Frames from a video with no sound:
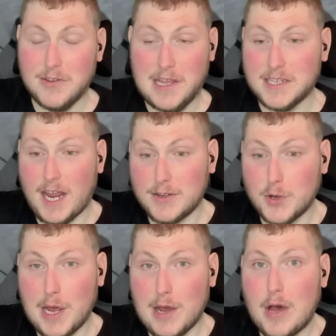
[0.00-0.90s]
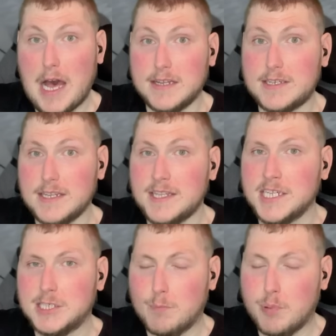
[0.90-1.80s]
Like, Doctor Now, I did
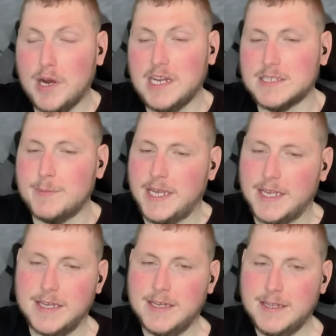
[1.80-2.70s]
this. Praise me.